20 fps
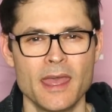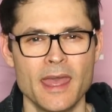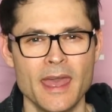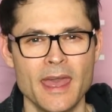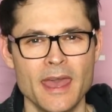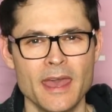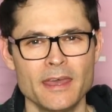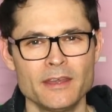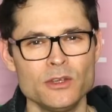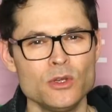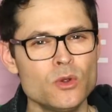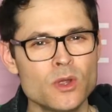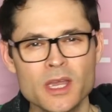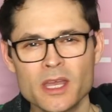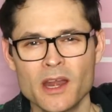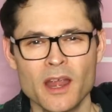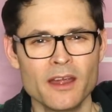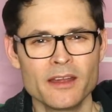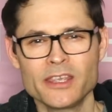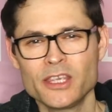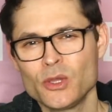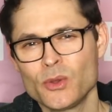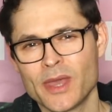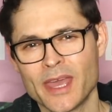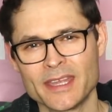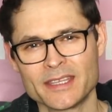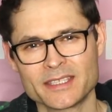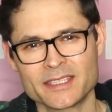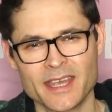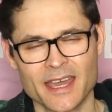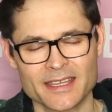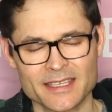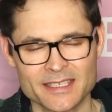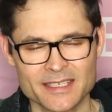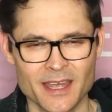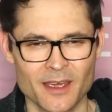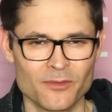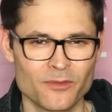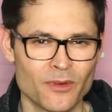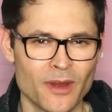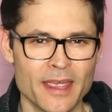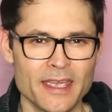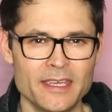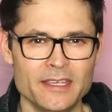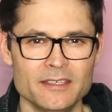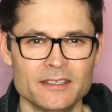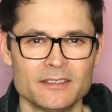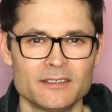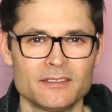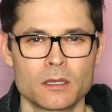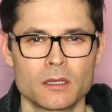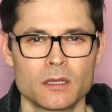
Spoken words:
and who can argue against that stuff, right?